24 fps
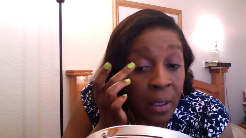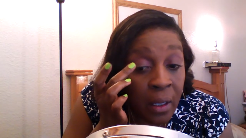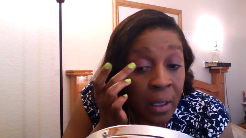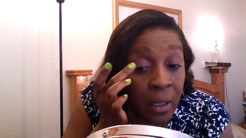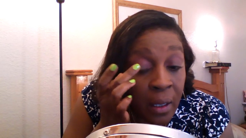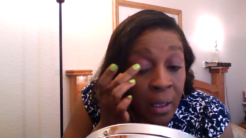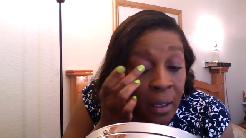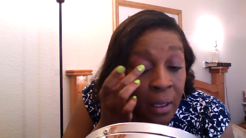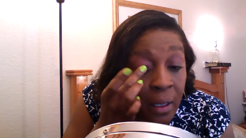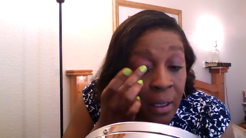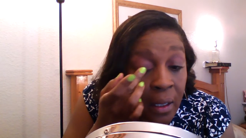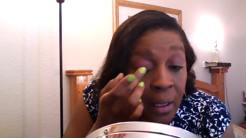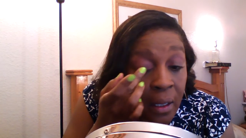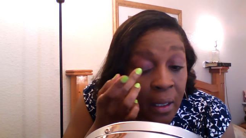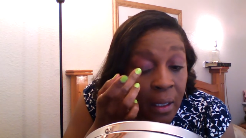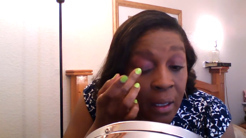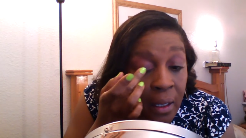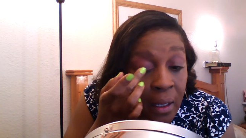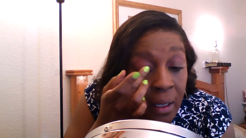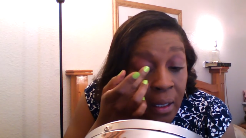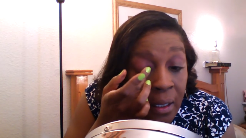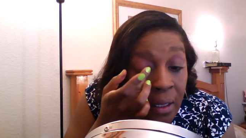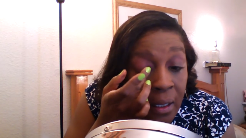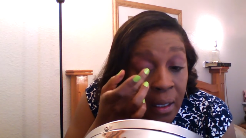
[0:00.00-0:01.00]

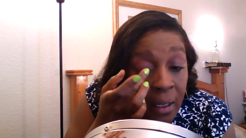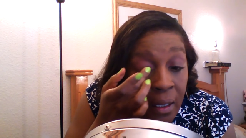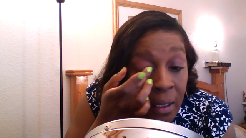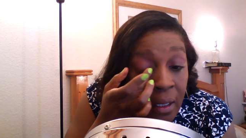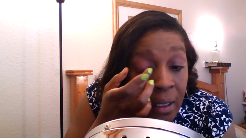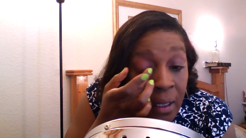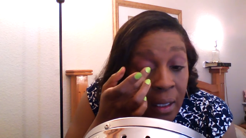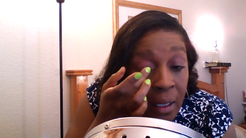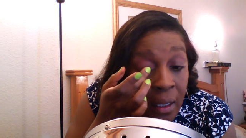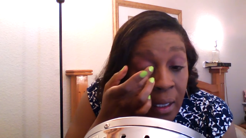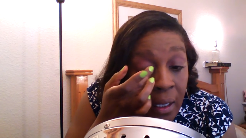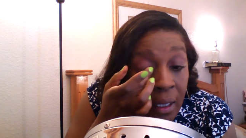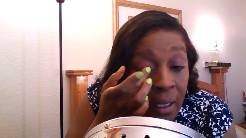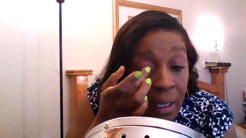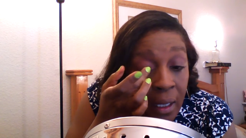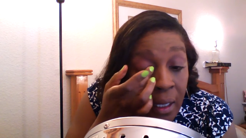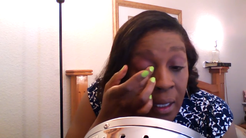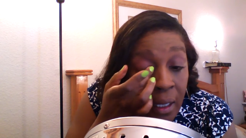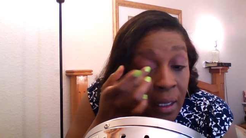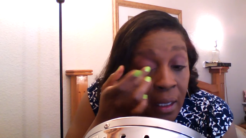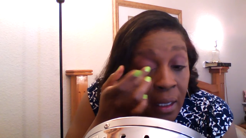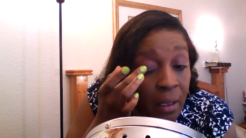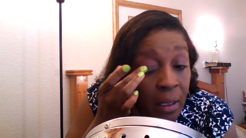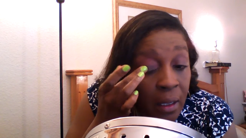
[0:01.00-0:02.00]

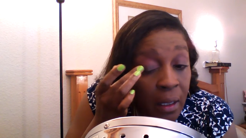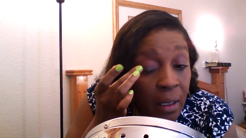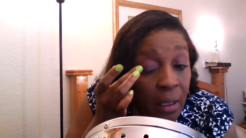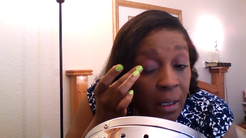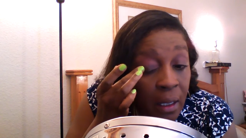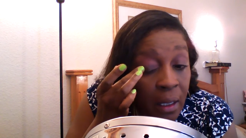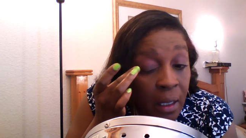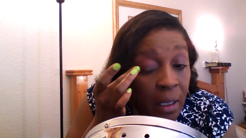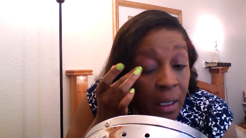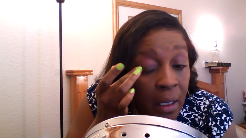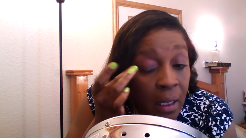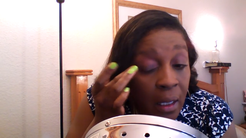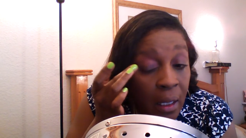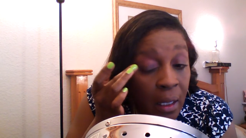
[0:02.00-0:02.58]
Nobody speaks.